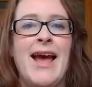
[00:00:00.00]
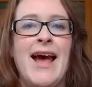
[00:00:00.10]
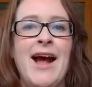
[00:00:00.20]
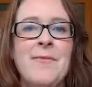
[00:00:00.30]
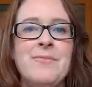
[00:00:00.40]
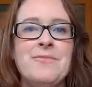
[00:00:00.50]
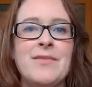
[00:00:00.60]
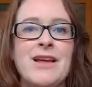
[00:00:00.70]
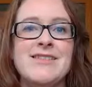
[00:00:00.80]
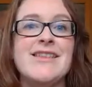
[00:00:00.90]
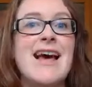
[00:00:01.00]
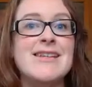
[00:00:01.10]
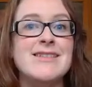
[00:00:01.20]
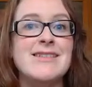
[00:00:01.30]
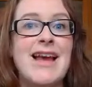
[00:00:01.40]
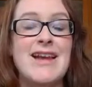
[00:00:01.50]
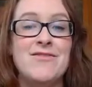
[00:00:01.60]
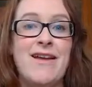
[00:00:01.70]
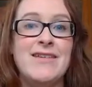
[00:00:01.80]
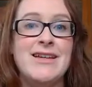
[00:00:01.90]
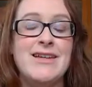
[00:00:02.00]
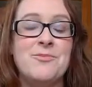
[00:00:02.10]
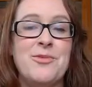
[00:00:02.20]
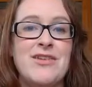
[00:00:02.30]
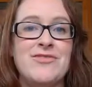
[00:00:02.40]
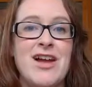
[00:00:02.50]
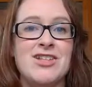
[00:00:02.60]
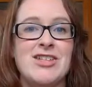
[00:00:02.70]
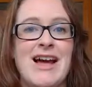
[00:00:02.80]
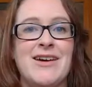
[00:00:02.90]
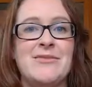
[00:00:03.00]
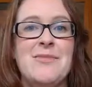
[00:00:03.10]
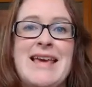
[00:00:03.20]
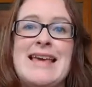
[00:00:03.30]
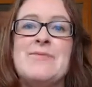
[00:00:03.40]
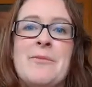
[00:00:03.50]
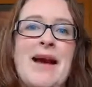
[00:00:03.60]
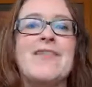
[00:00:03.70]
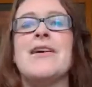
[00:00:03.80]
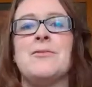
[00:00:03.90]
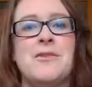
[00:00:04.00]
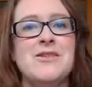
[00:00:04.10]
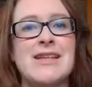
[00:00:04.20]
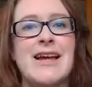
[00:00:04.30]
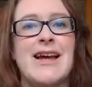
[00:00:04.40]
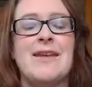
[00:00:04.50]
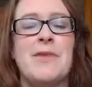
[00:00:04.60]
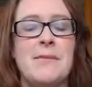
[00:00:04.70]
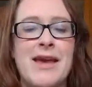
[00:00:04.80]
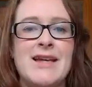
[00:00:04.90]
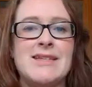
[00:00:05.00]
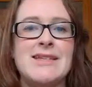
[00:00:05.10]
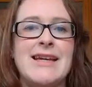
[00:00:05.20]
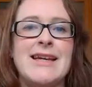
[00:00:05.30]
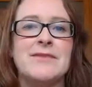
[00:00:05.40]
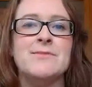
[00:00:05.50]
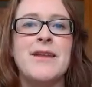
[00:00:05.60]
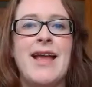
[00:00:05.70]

So that's, in a very brief nutshell, me, my background, Musica, my PhD.